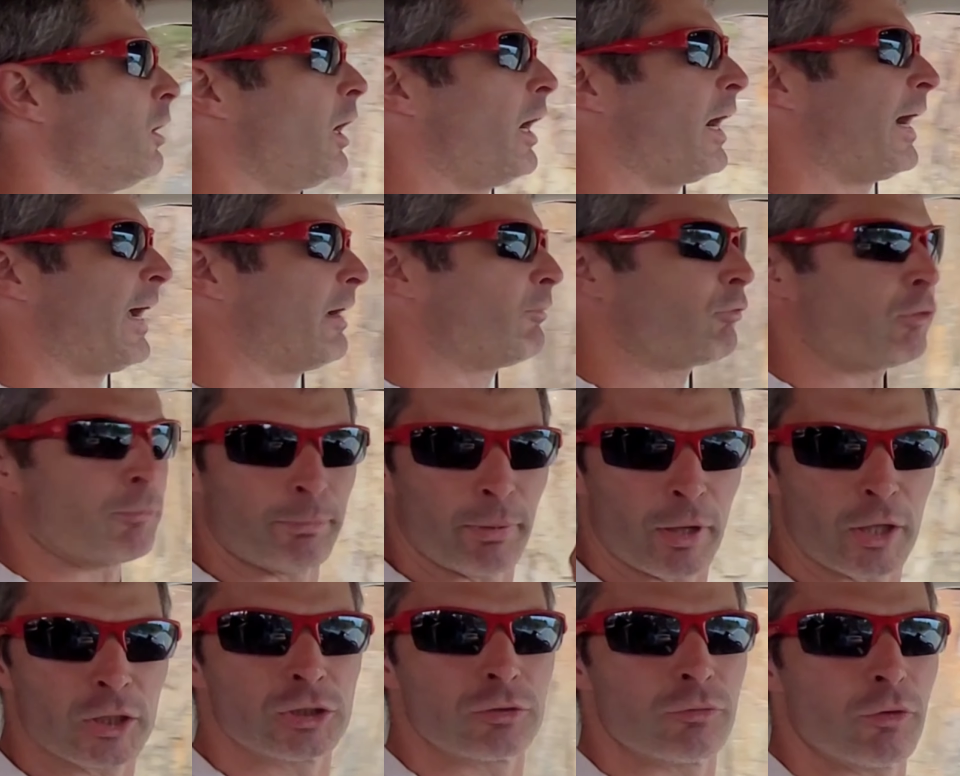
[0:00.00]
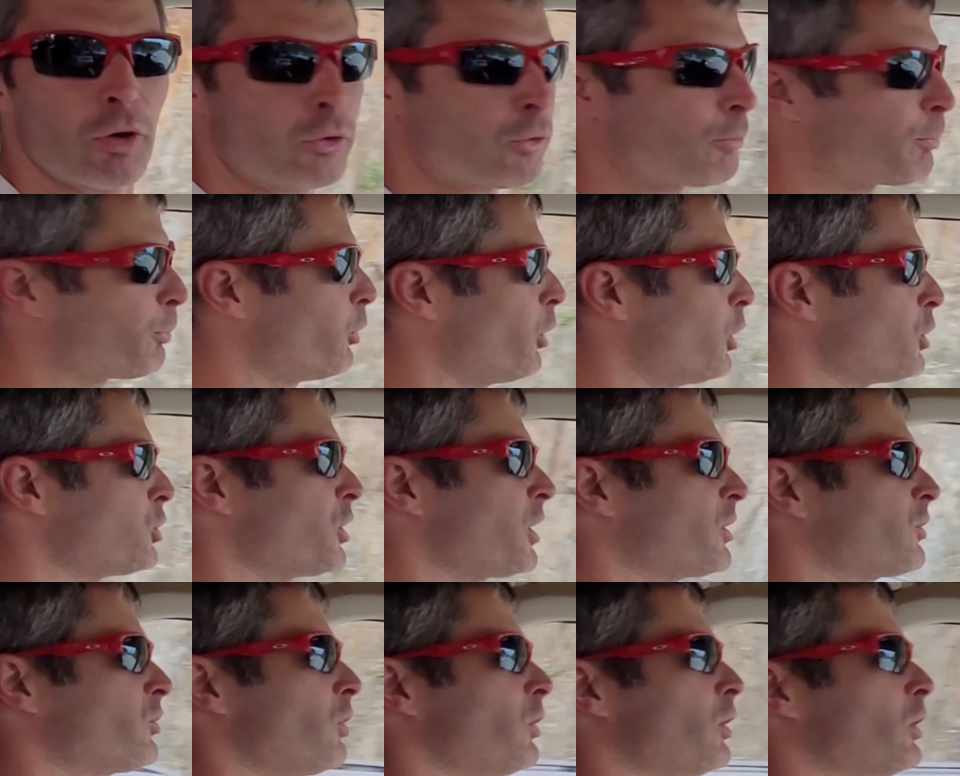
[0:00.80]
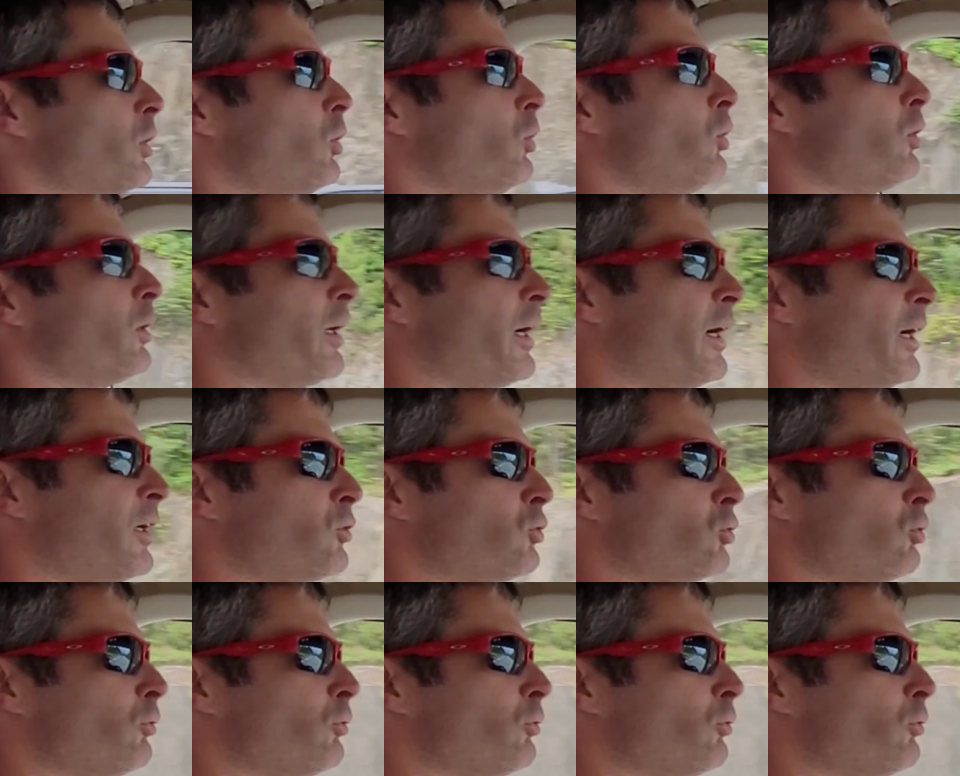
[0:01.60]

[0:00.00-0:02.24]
I have a bunch of other projects on the go, guys,